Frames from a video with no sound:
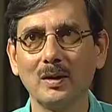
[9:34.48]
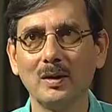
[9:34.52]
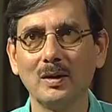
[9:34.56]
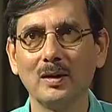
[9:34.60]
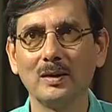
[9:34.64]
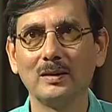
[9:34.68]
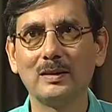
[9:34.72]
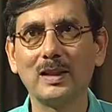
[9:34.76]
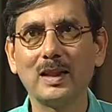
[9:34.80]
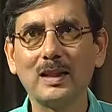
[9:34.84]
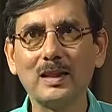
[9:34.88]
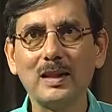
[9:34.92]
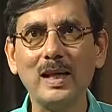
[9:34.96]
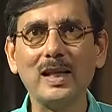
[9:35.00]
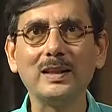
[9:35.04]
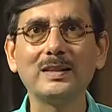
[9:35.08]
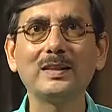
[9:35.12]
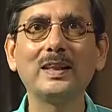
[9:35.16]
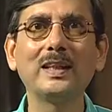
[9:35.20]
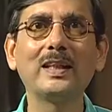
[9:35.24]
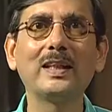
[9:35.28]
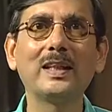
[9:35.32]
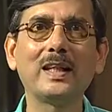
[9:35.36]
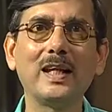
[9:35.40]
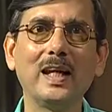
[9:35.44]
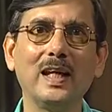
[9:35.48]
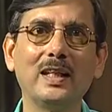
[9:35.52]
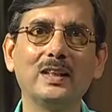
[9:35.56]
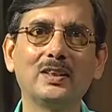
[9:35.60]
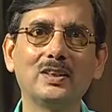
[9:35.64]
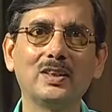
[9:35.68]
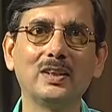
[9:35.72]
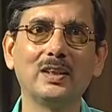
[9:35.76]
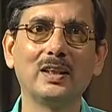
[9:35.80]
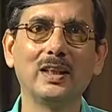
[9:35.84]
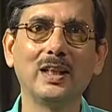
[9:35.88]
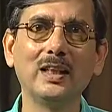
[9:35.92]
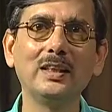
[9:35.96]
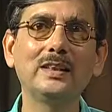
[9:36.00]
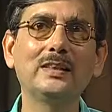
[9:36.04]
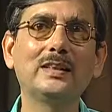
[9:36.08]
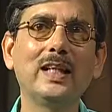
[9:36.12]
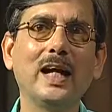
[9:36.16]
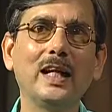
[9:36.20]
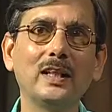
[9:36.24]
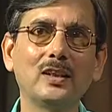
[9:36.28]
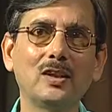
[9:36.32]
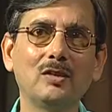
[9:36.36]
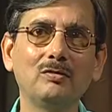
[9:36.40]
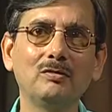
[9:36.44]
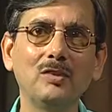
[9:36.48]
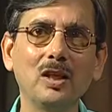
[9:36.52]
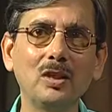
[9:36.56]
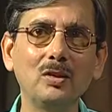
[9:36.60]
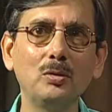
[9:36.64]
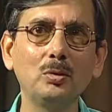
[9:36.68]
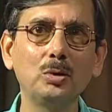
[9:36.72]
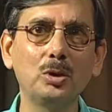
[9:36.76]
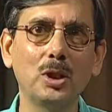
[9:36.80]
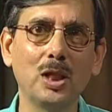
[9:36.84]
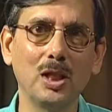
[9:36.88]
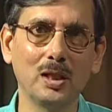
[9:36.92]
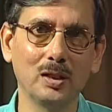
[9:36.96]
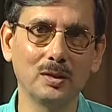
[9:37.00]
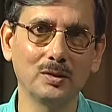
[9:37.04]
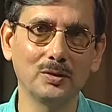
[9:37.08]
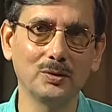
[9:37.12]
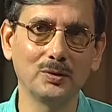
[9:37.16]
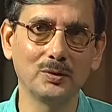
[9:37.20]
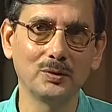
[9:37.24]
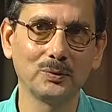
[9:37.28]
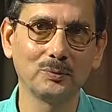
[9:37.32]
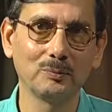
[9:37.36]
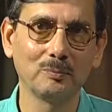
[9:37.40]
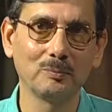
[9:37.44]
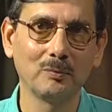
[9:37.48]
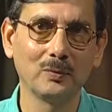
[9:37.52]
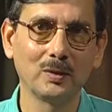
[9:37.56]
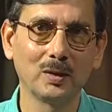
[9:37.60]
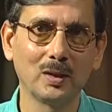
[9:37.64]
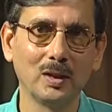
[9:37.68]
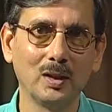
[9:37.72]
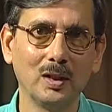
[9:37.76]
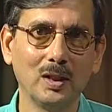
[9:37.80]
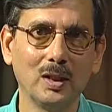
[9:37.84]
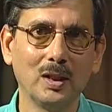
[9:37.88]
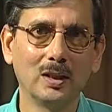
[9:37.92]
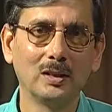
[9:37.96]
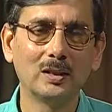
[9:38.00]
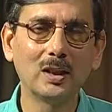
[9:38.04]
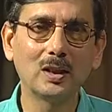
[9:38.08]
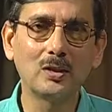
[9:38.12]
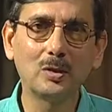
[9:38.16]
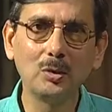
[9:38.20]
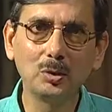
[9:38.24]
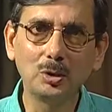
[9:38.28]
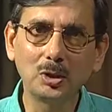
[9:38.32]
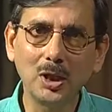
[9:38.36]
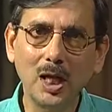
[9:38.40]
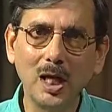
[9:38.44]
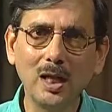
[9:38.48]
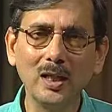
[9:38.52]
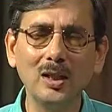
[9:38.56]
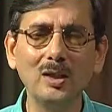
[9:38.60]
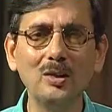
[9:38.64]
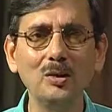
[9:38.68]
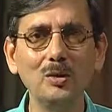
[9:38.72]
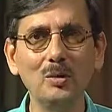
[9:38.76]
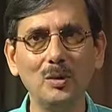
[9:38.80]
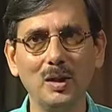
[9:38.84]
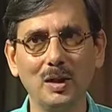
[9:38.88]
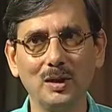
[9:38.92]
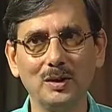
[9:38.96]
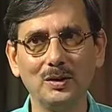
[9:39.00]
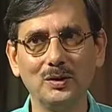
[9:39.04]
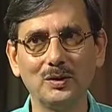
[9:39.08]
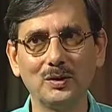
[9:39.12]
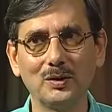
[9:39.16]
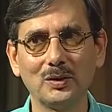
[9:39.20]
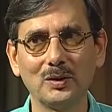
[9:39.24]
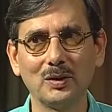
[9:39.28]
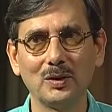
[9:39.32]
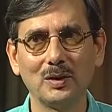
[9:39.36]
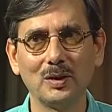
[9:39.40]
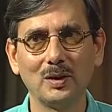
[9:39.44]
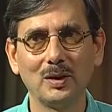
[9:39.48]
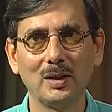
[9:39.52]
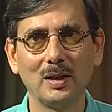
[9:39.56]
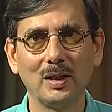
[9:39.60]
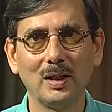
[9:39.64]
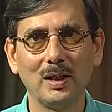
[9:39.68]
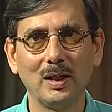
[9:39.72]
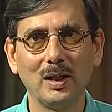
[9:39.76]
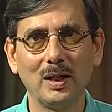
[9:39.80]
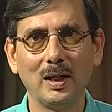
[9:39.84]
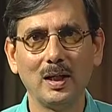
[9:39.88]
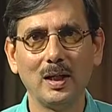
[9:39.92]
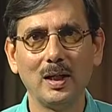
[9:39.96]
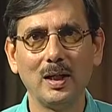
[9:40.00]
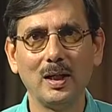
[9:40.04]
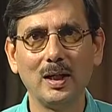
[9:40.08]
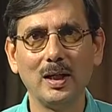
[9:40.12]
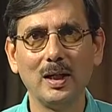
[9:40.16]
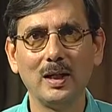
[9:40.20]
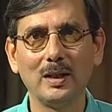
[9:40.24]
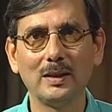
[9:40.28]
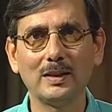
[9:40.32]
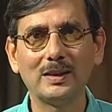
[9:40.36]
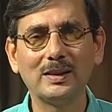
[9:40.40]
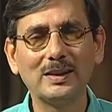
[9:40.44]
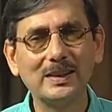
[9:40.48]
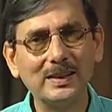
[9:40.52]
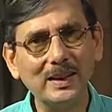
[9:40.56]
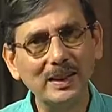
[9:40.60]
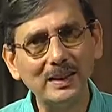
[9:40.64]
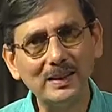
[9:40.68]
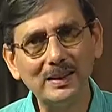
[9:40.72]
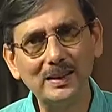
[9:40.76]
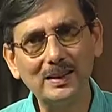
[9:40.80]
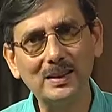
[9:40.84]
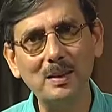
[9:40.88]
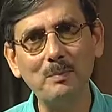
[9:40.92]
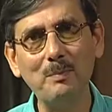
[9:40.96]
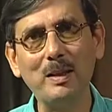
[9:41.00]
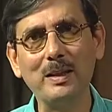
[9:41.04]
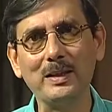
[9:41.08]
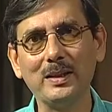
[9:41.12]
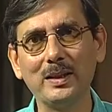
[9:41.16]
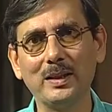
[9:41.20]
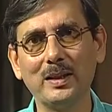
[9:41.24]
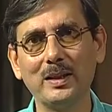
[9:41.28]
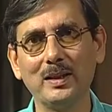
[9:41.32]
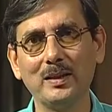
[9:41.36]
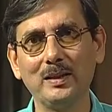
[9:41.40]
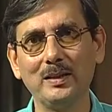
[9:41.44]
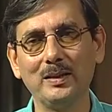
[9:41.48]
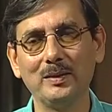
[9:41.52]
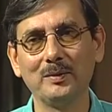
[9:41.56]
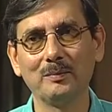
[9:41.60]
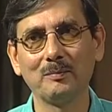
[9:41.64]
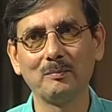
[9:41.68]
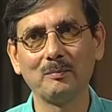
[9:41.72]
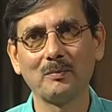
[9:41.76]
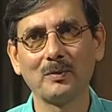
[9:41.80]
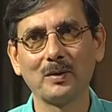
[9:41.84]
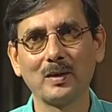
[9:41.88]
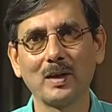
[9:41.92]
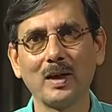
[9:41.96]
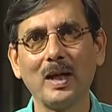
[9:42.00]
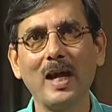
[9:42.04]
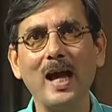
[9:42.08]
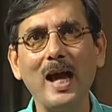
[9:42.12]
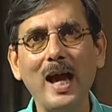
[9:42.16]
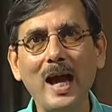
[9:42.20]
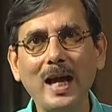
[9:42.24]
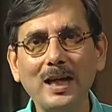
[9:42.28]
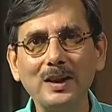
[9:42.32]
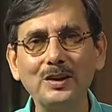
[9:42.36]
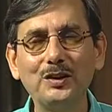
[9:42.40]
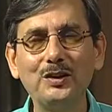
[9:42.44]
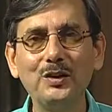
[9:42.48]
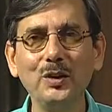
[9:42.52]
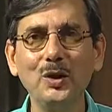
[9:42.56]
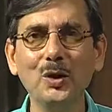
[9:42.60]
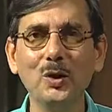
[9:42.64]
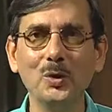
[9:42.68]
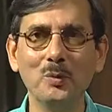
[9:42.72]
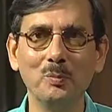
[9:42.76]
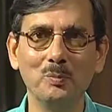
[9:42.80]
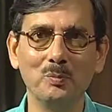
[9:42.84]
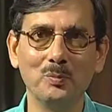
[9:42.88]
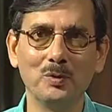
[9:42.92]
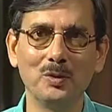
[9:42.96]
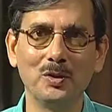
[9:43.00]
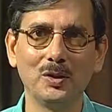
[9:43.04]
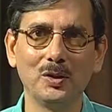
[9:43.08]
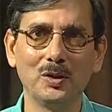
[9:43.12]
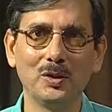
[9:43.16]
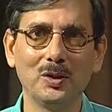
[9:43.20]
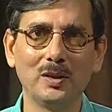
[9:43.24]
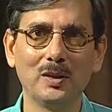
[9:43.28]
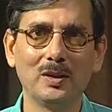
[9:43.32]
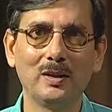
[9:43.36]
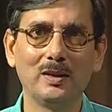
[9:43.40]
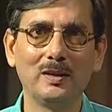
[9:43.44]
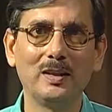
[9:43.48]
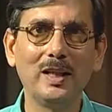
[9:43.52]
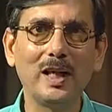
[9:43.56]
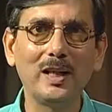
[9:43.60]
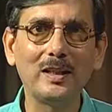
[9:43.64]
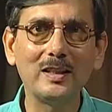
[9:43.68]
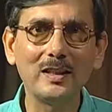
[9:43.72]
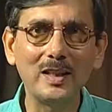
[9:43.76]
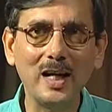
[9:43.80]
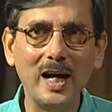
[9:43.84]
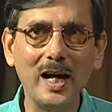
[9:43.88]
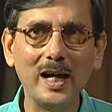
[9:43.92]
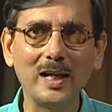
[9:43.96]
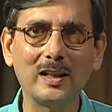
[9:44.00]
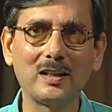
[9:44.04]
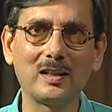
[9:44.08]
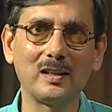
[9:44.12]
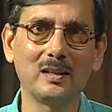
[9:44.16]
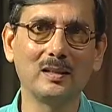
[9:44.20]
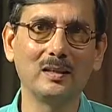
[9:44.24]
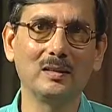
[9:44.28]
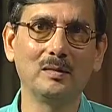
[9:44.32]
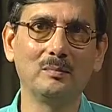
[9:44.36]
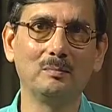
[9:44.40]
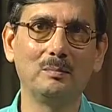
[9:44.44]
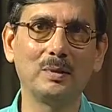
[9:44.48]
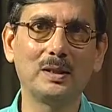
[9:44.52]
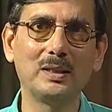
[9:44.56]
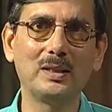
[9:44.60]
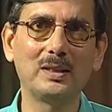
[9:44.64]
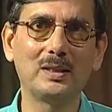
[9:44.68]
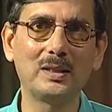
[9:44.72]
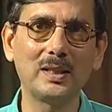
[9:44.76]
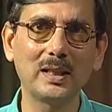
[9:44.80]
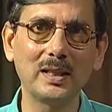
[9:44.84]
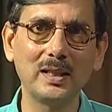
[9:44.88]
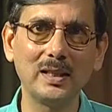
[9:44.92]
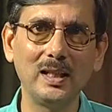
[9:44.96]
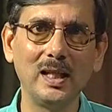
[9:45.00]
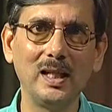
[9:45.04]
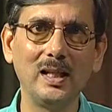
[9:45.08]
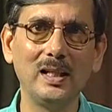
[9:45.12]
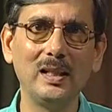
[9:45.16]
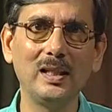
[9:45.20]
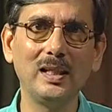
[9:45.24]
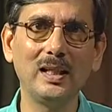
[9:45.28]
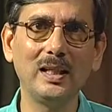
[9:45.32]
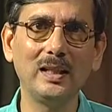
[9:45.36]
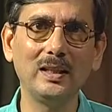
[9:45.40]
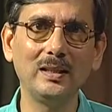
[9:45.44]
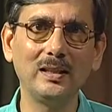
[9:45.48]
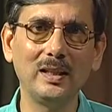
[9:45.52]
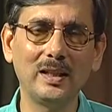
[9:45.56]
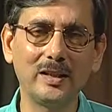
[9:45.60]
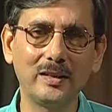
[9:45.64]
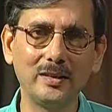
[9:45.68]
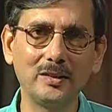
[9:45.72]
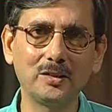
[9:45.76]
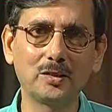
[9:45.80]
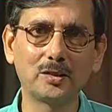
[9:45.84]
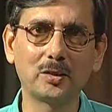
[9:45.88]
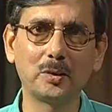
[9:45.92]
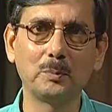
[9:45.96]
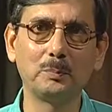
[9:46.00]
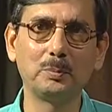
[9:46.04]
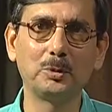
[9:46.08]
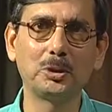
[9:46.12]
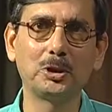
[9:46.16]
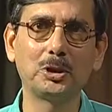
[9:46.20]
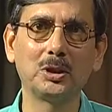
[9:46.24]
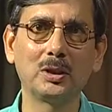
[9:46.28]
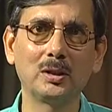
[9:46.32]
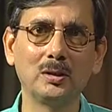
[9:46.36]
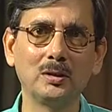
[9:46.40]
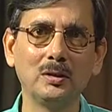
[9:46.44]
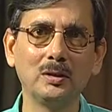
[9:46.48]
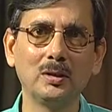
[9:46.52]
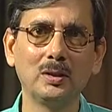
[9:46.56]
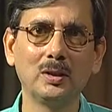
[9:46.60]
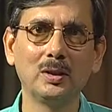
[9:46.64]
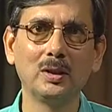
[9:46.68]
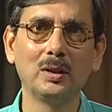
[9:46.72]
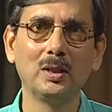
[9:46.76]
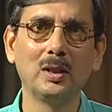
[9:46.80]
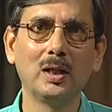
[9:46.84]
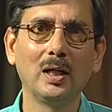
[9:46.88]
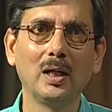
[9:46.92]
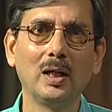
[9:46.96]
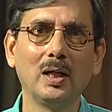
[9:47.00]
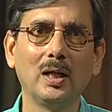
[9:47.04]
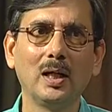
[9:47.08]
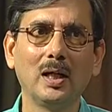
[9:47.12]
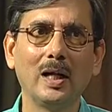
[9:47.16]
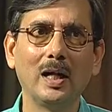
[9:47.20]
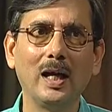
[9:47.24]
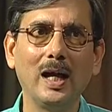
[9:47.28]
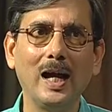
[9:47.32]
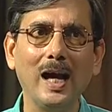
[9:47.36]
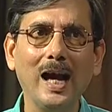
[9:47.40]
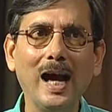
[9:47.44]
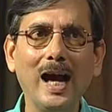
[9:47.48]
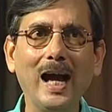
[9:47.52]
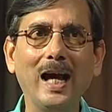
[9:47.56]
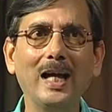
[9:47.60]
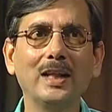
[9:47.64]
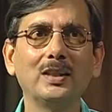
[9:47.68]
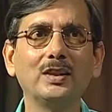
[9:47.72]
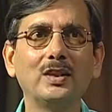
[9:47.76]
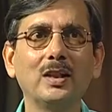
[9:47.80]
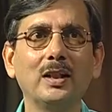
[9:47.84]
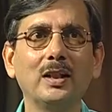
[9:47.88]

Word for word: The classic case is that of the Kushanas. The Kushana rulers systematically assumed the title, particularly in their inscription, as